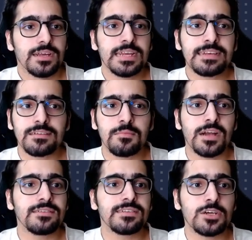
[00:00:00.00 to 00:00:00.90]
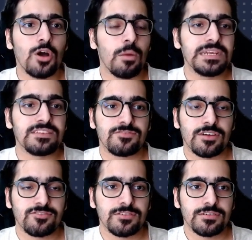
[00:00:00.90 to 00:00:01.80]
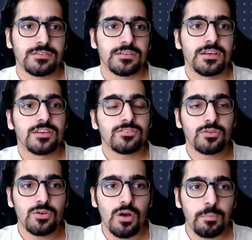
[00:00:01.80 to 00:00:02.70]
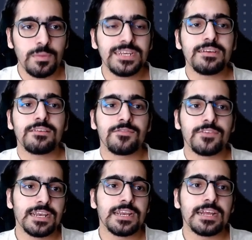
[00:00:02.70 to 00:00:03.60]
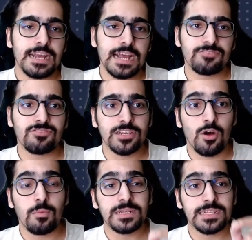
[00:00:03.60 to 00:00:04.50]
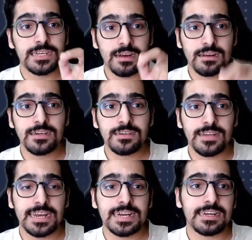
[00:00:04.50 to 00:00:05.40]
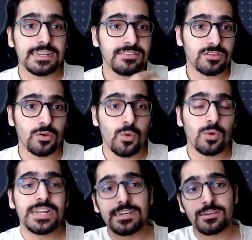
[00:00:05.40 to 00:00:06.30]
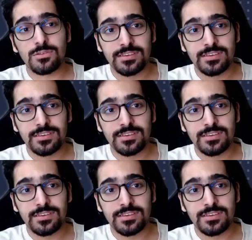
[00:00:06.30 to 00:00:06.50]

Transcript: Next command is the copy instruction. So copy will actually copy the current directory's code into the